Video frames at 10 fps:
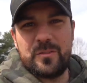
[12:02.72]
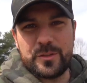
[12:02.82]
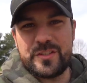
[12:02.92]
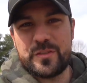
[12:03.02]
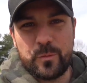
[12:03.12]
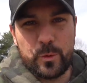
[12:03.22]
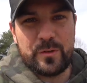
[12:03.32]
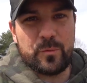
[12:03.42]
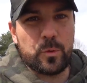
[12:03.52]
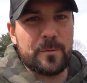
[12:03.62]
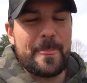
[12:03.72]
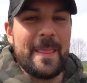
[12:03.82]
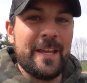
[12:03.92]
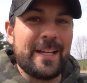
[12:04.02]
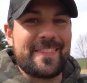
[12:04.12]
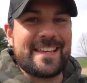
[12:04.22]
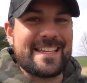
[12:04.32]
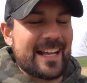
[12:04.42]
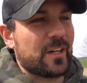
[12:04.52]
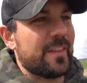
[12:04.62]
versus 44. You got the
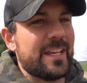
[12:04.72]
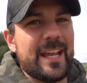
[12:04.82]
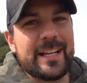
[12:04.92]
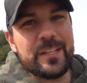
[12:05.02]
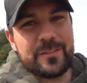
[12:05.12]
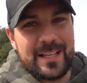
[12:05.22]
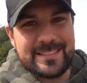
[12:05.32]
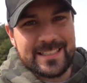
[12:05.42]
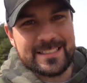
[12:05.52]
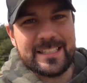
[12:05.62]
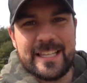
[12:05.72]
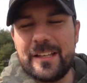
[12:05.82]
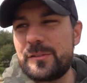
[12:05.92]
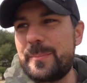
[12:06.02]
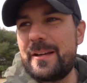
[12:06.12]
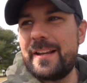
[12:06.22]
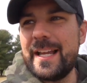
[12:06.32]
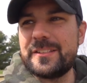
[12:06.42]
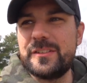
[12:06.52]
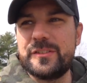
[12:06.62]
deck on the neck, you've got 16,000 pound
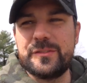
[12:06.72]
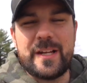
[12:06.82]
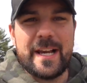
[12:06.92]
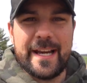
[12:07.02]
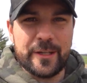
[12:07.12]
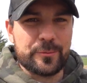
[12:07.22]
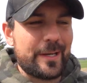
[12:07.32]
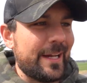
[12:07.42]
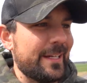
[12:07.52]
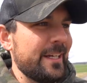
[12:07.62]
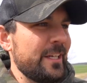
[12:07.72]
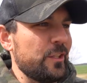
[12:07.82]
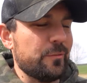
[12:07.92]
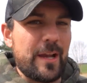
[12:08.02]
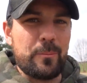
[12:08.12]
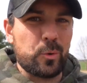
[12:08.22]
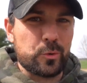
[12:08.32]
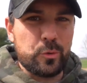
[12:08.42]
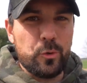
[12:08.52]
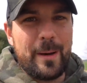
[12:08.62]
axles, you've got air ride, you've got more
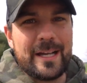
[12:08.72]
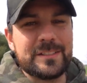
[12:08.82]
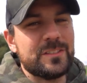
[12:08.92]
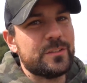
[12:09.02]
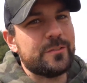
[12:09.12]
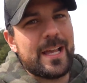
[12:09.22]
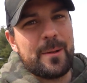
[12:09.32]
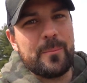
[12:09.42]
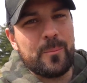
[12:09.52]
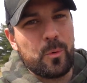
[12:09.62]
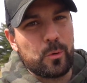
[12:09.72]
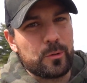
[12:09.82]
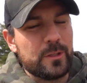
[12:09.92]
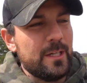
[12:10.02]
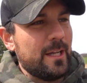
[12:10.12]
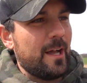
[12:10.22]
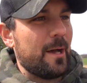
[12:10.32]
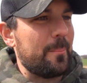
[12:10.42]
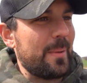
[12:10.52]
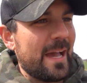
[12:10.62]
toolboxes, you've got more
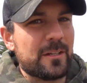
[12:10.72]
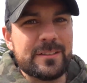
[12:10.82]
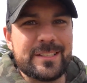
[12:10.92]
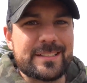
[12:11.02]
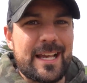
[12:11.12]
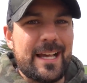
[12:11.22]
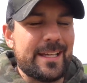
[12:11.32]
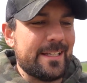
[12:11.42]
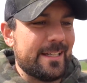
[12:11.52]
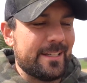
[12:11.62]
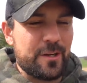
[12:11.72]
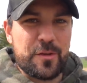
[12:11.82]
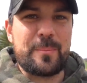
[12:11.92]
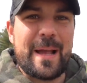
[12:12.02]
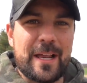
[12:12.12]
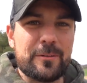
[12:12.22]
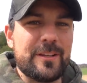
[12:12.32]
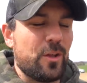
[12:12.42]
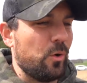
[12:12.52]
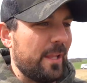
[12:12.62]
batteries. It's got another
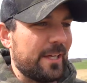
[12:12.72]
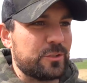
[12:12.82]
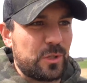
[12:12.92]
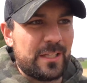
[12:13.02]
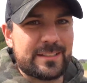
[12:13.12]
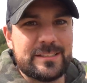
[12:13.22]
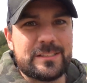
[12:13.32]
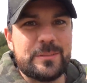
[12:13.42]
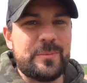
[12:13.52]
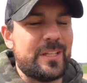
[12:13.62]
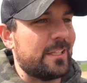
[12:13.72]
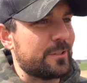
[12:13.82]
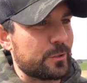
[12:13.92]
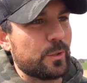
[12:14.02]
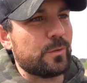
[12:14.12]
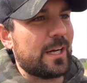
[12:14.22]
battery, the whole hydraulic system, the electric over